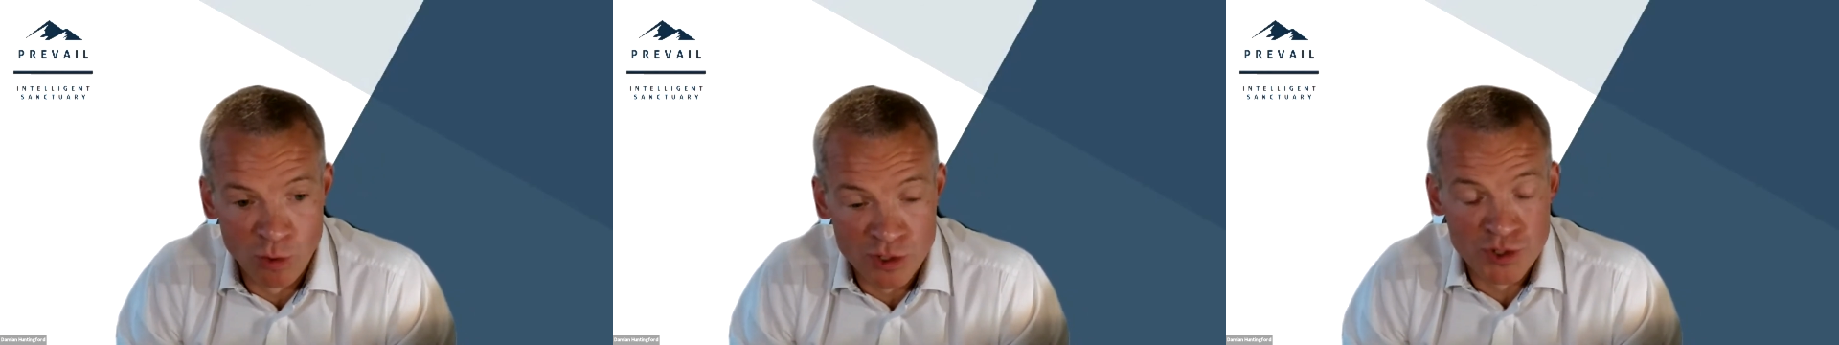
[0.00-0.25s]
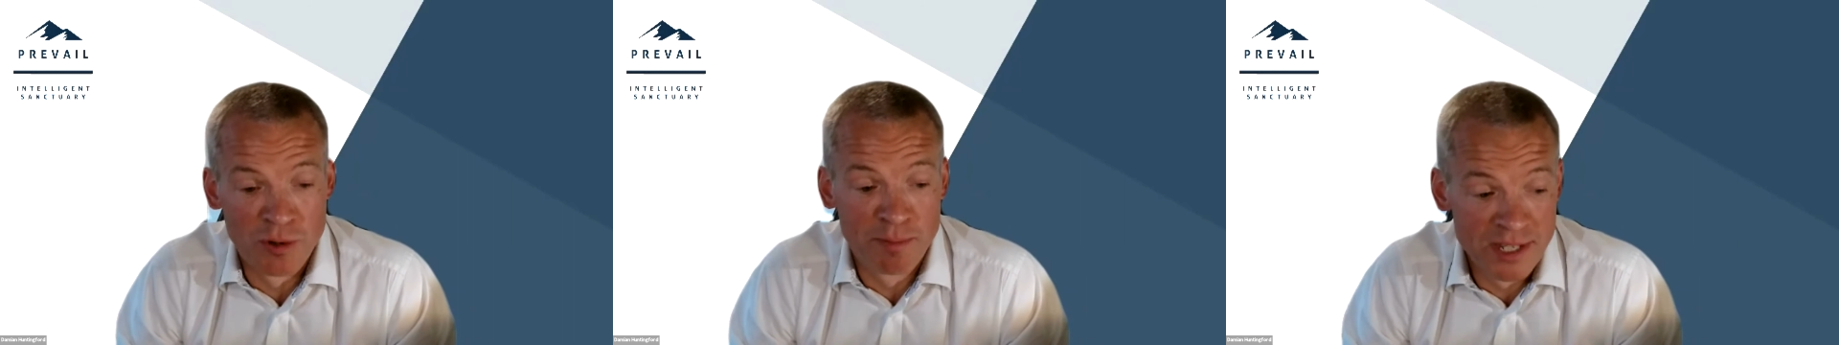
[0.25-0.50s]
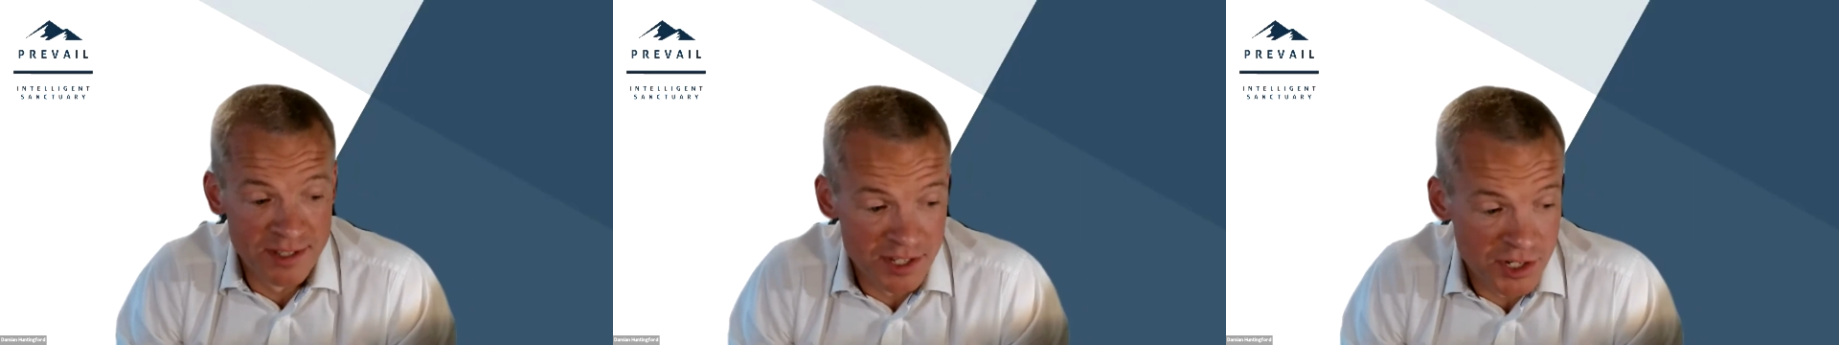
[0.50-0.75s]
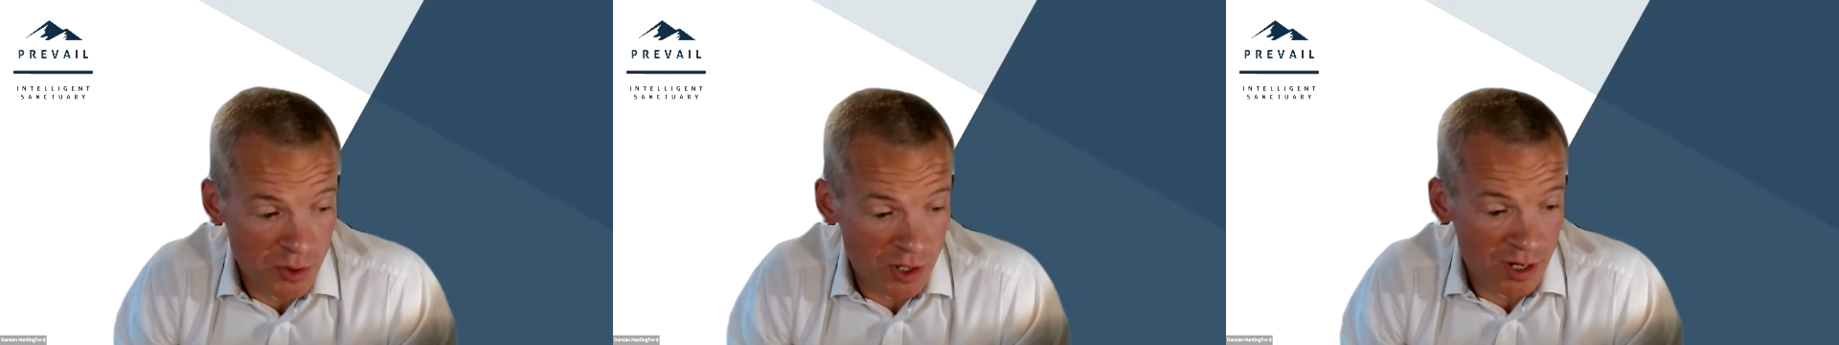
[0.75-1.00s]
what sort of
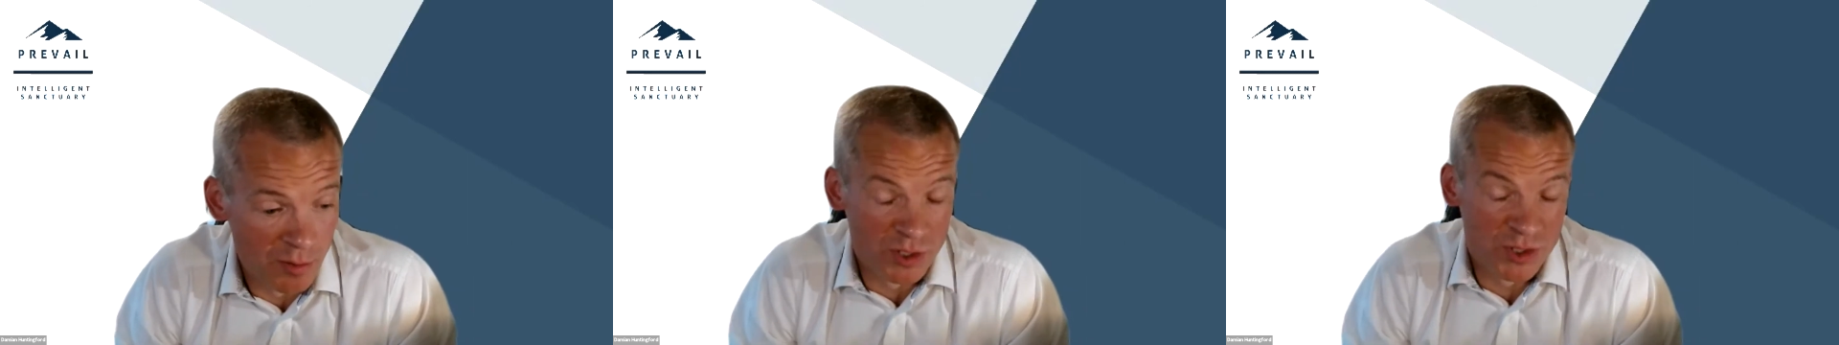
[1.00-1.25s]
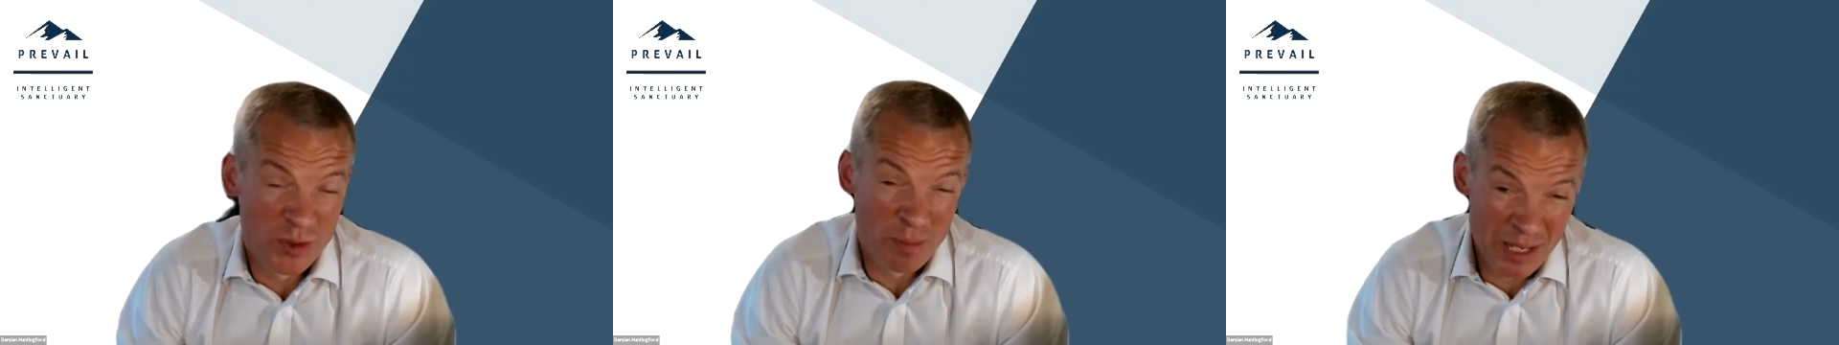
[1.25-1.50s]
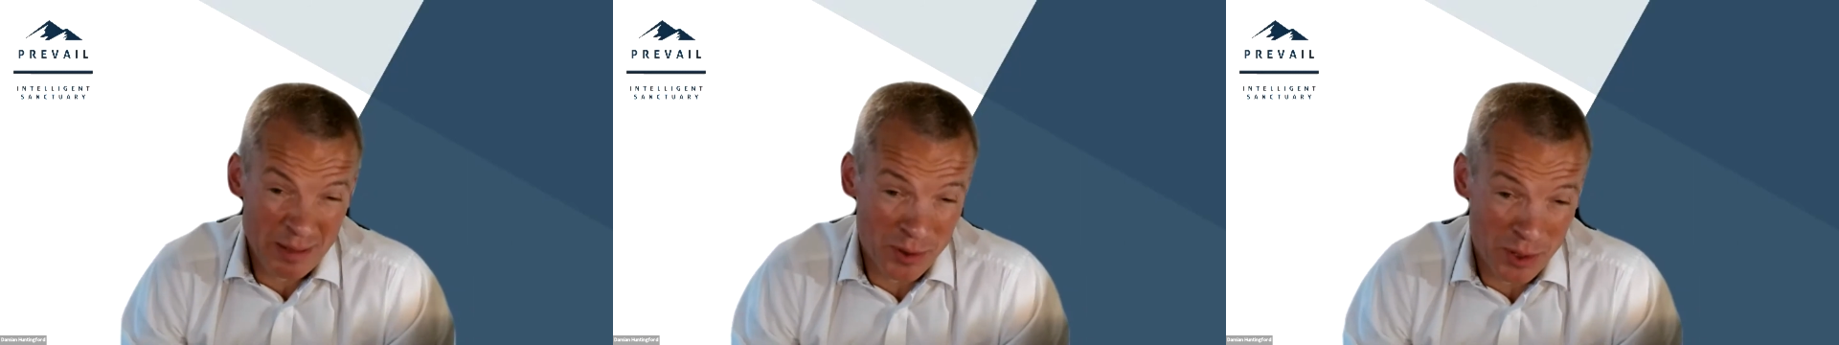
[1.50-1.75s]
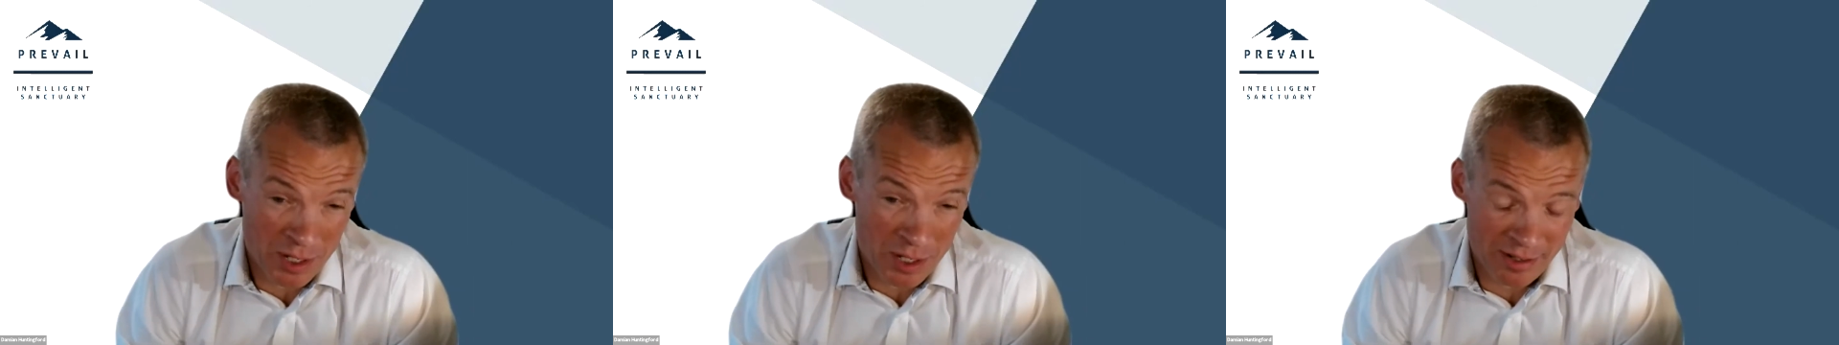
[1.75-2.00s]
business you are, what sort of people
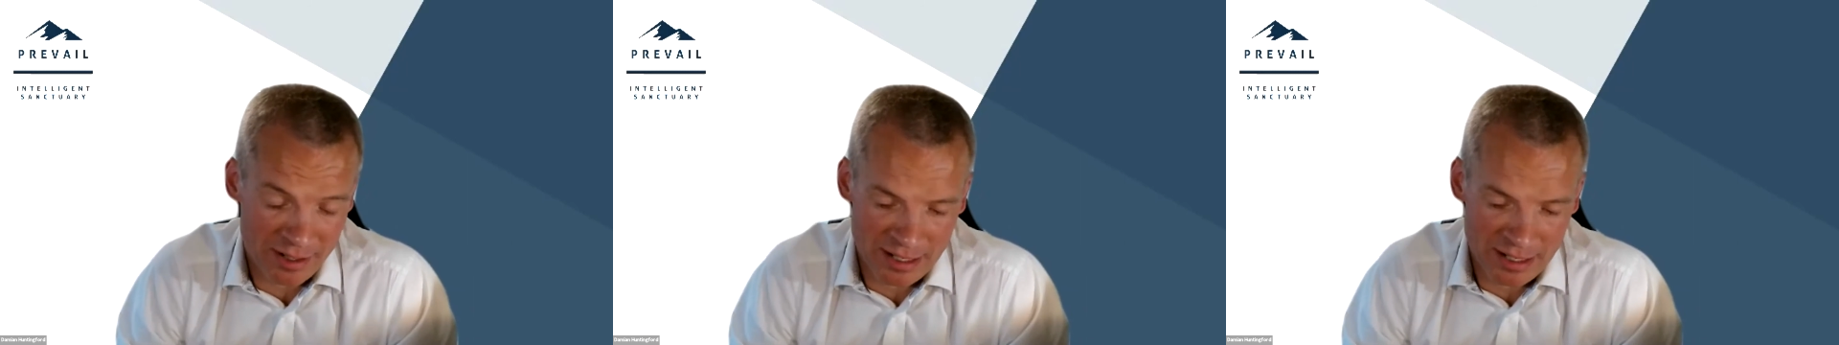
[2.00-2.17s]
you are,